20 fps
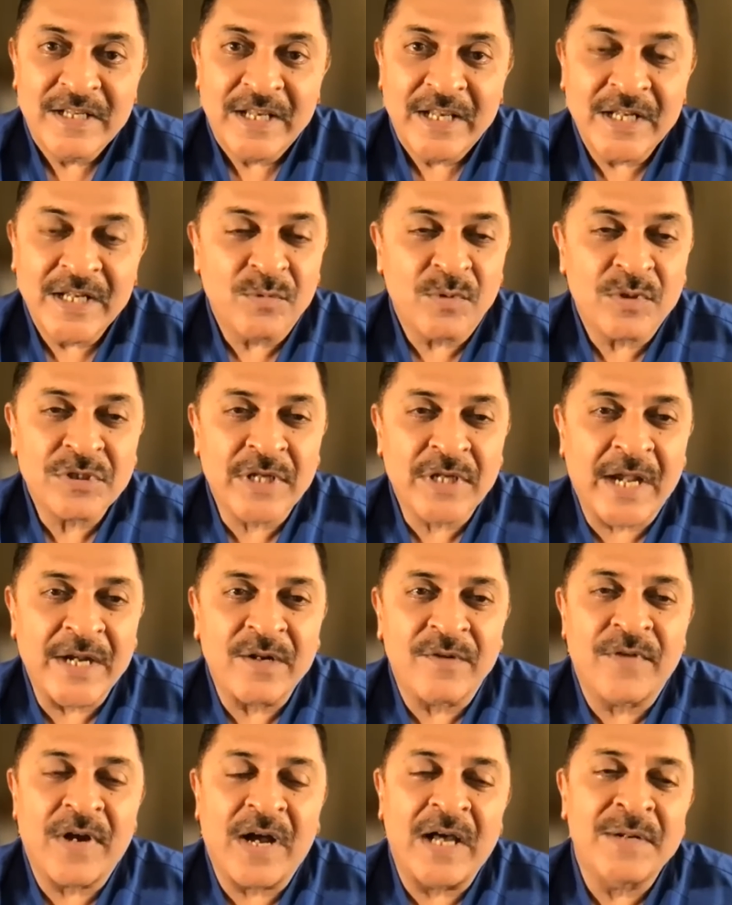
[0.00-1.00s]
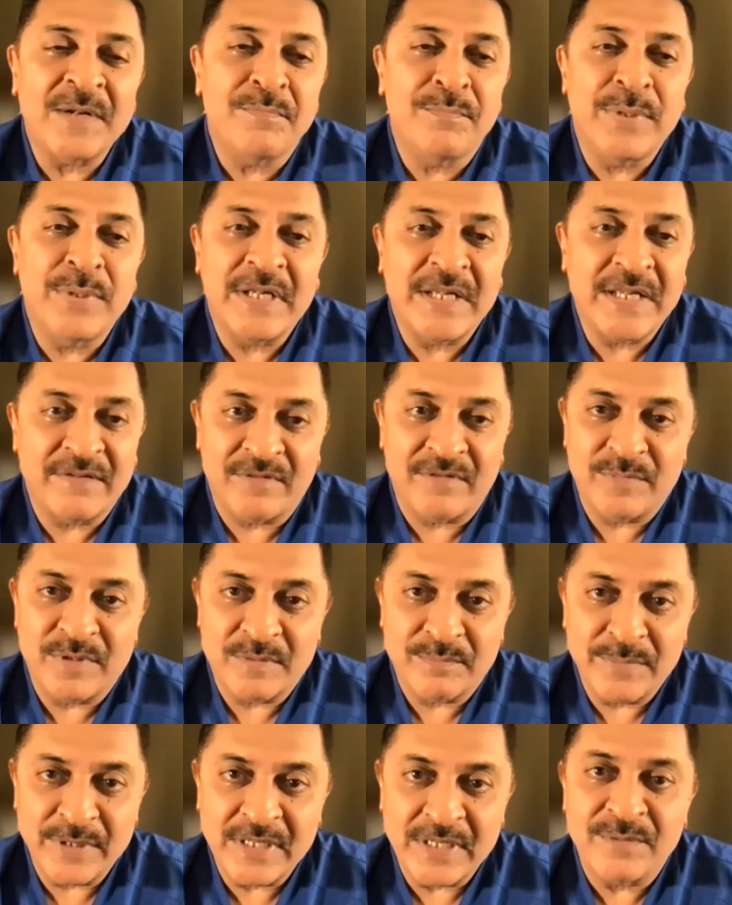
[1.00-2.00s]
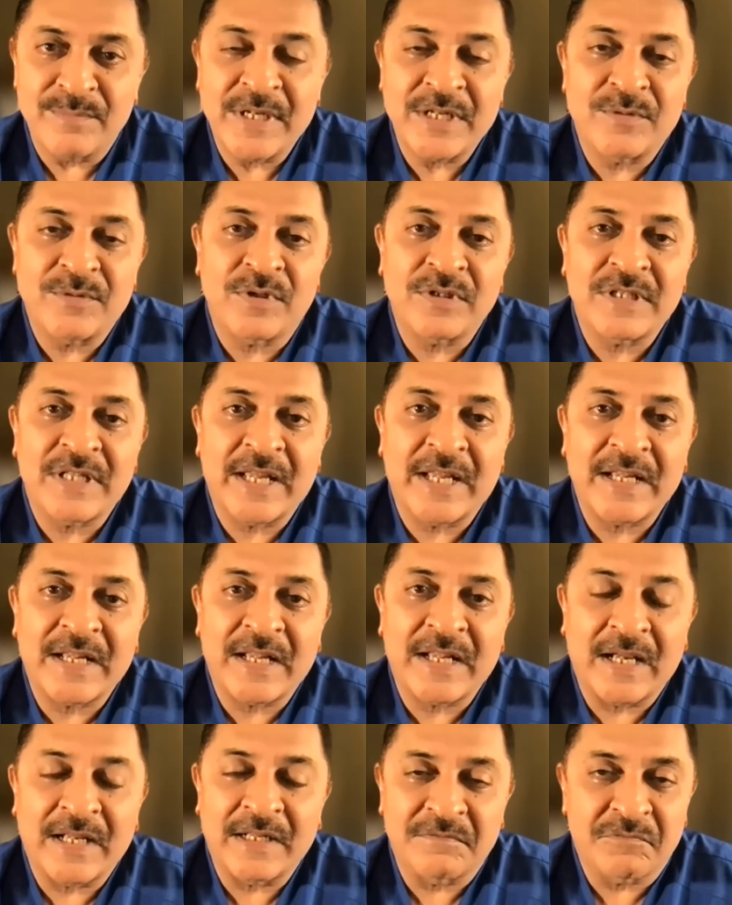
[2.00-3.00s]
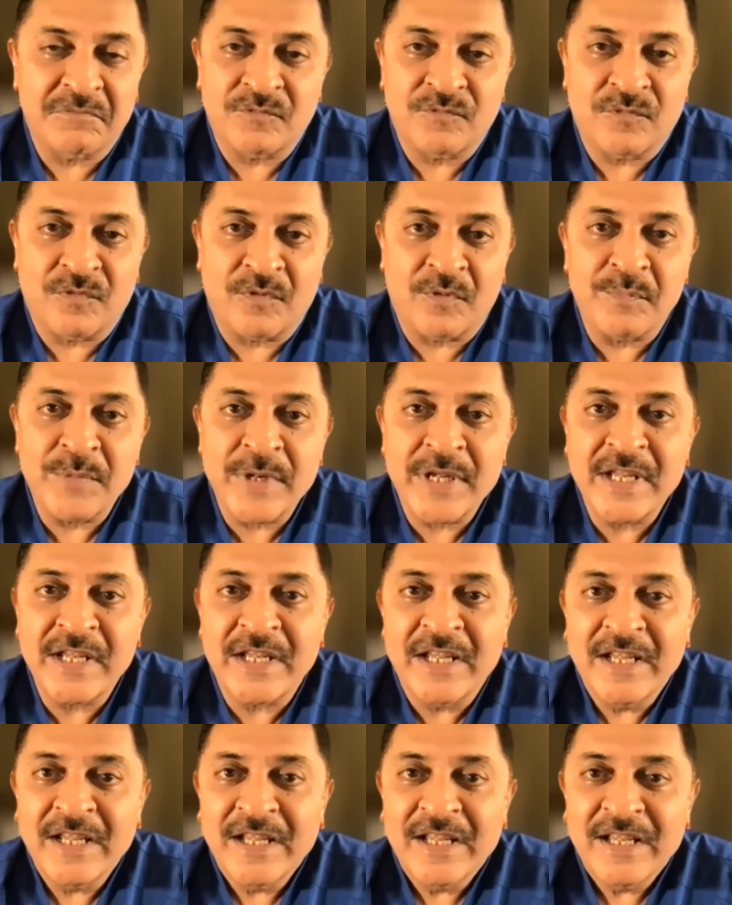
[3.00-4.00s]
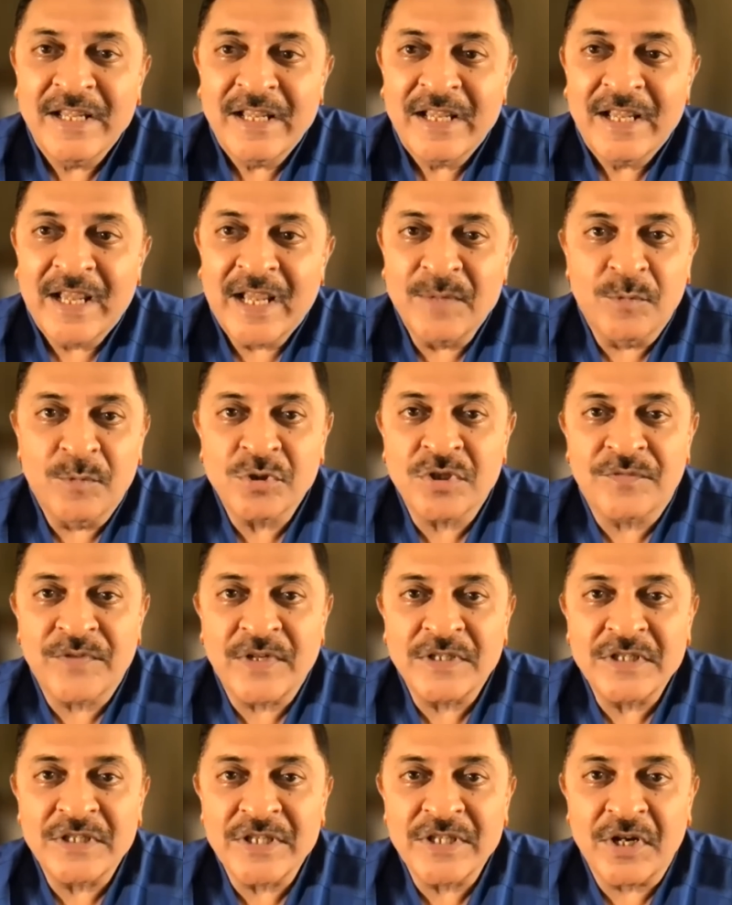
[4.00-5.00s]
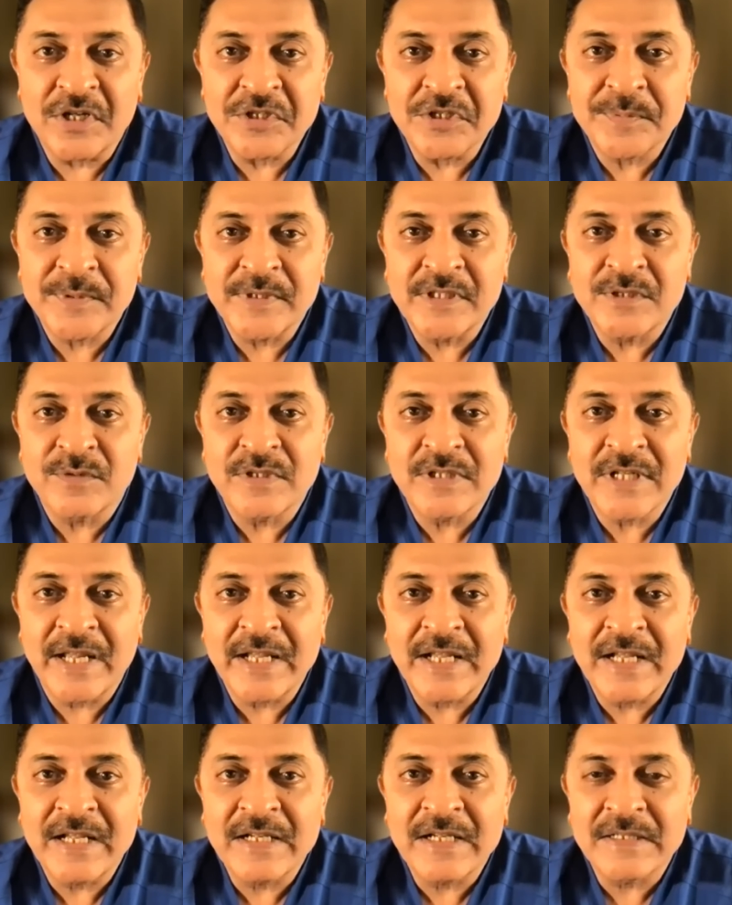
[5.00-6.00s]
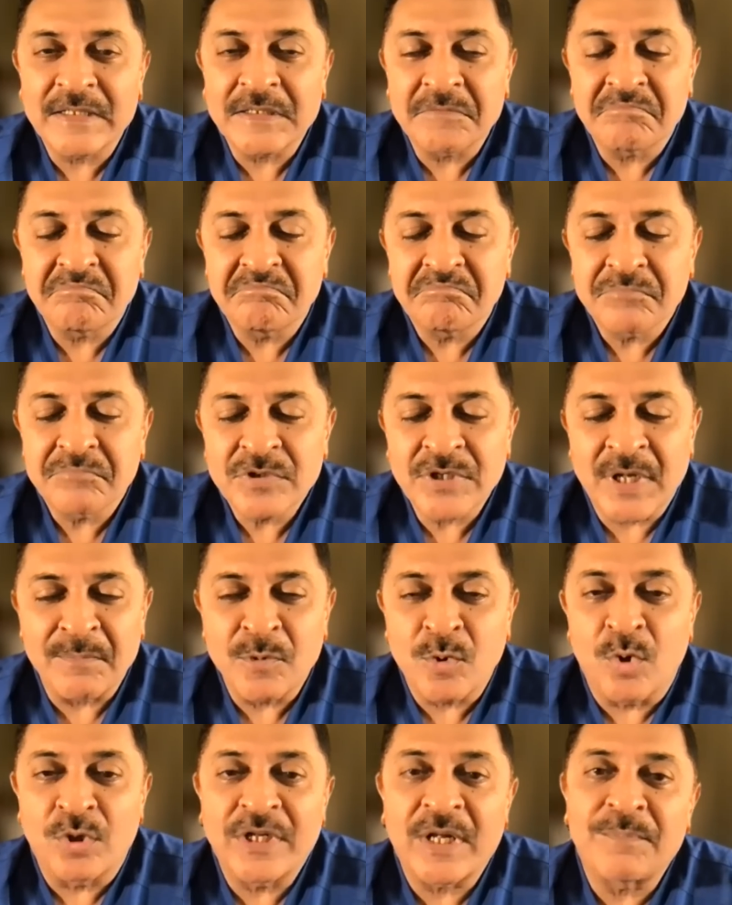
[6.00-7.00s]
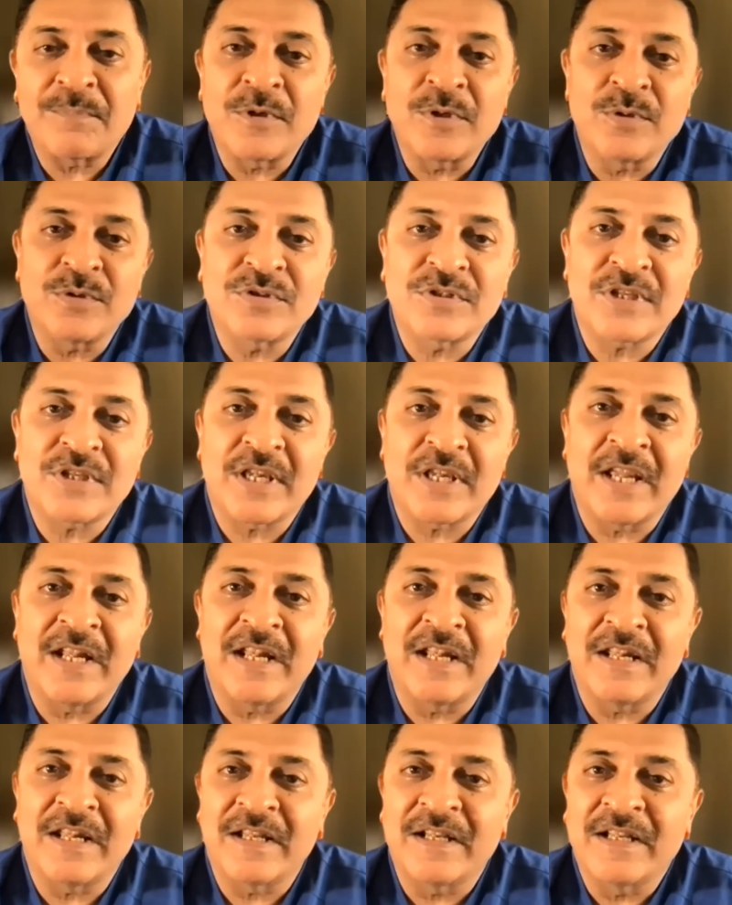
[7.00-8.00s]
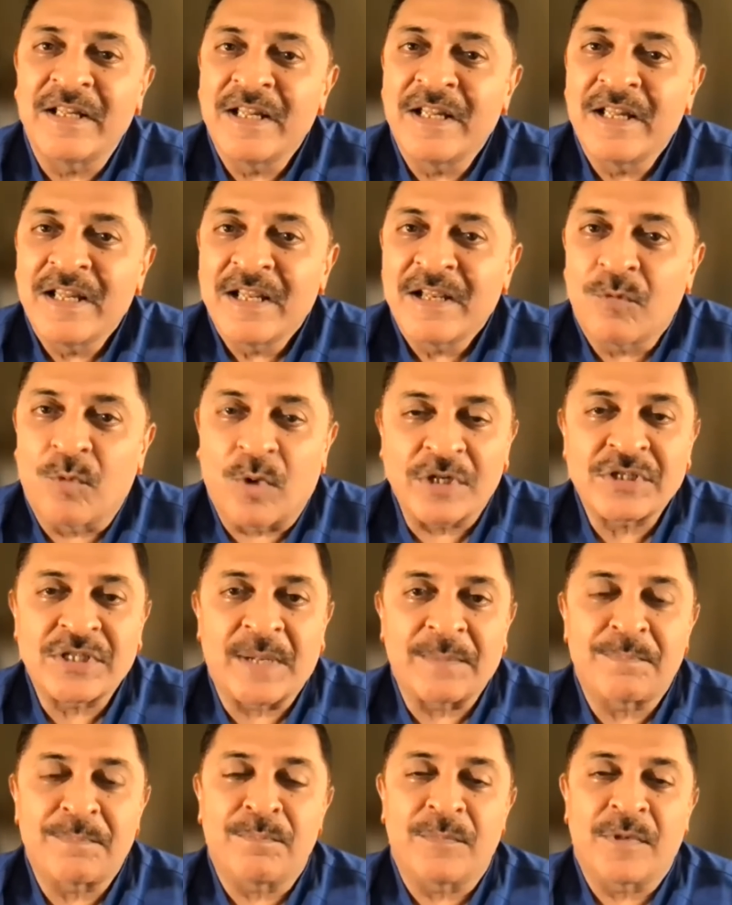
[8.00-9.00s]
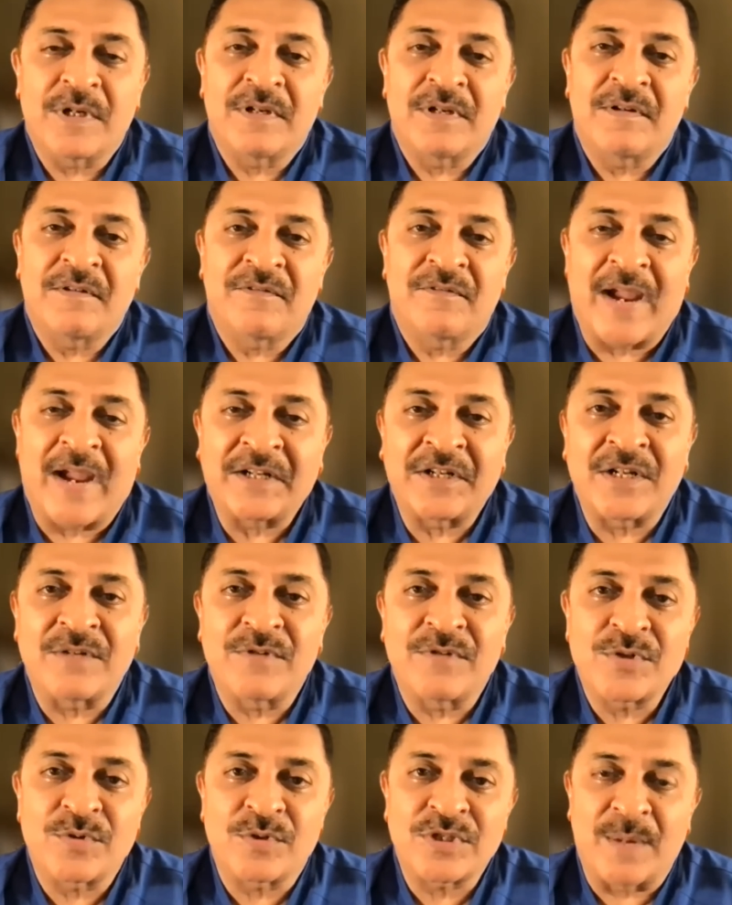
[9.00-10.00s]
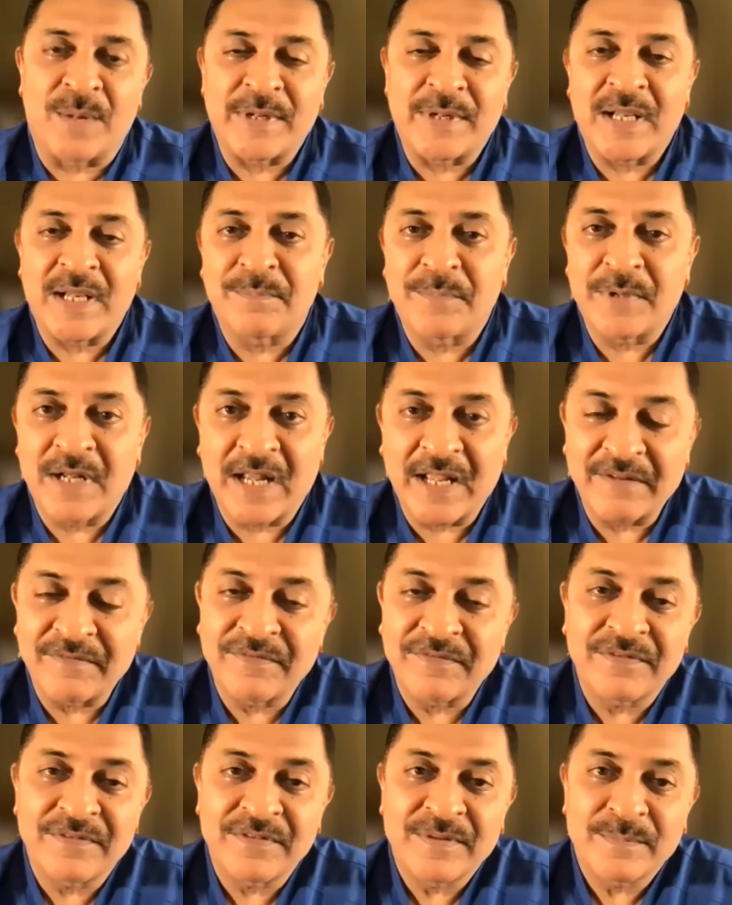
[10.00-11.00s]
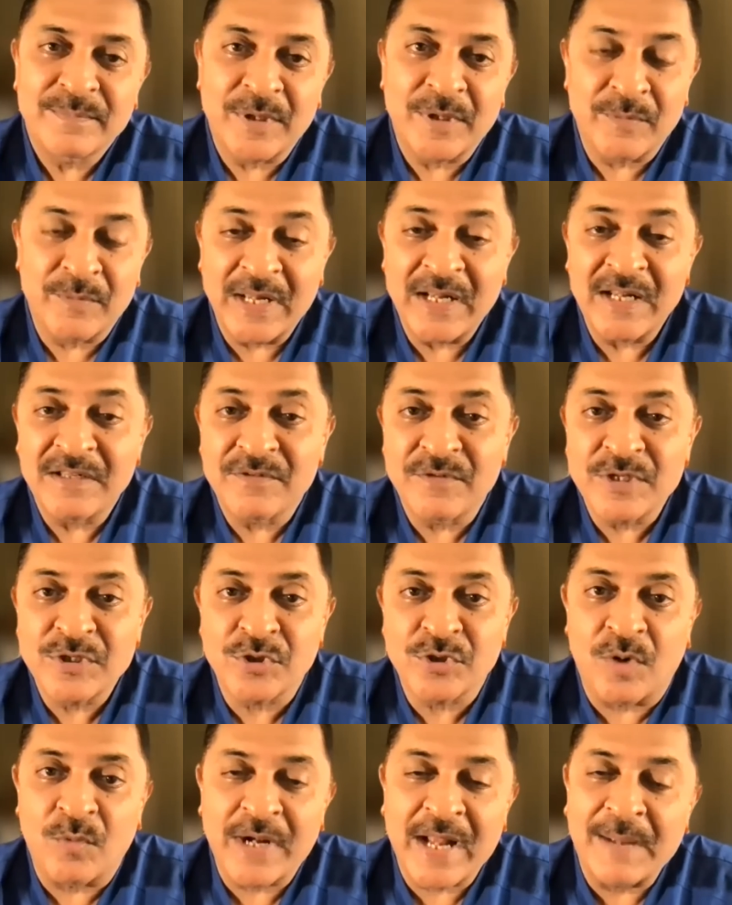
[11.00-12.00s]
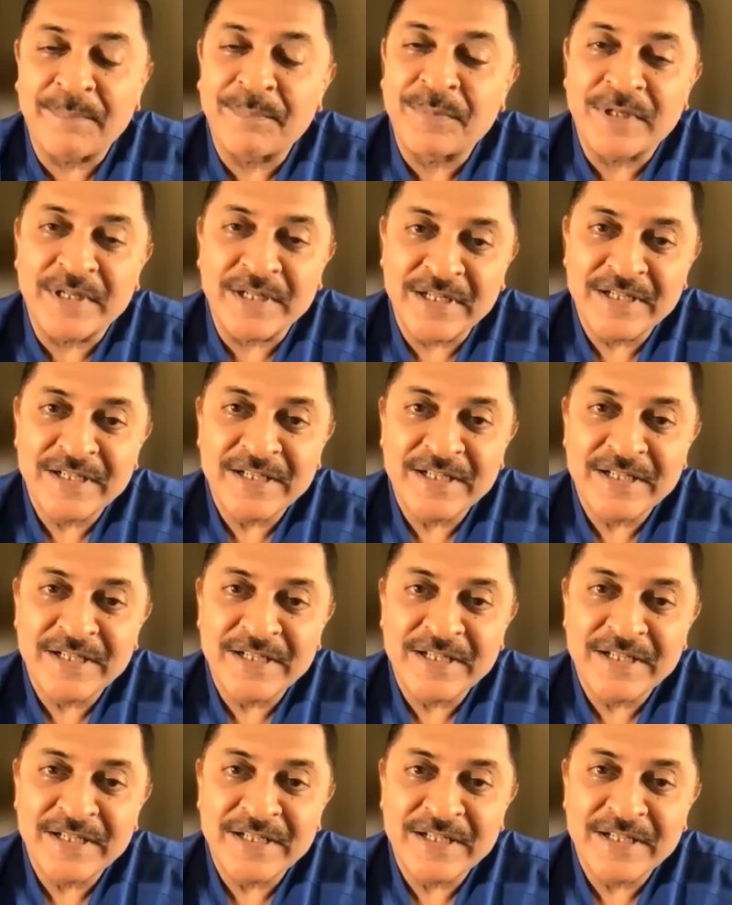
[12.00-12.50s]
It was kind of unbelievable. Believe me, it was like, for me and most of us in the hospitals, it was like some cooked up news in WhatsApp factory which was coming up in life. But well, we saw what happened.